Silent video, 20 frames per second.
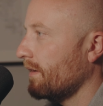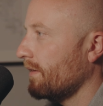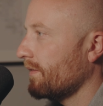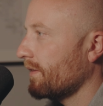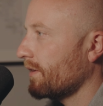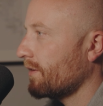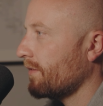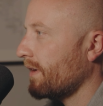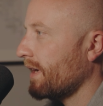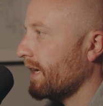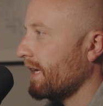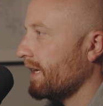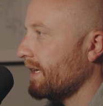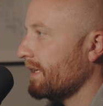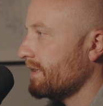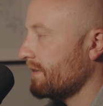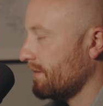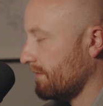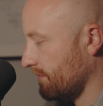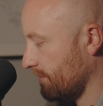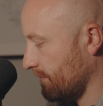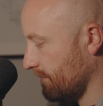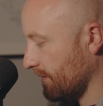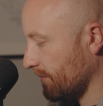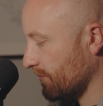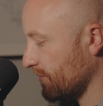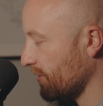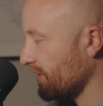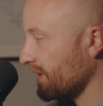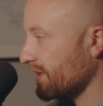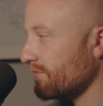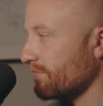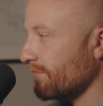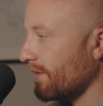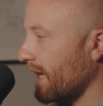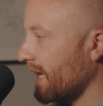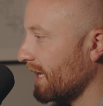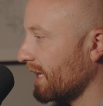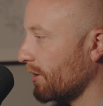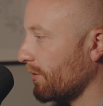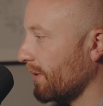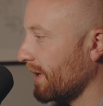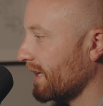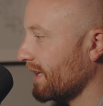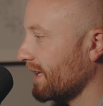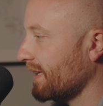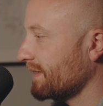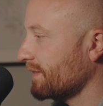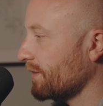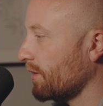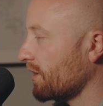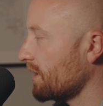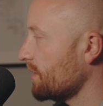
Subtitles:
the grade. I'm doing this really quickly, it's not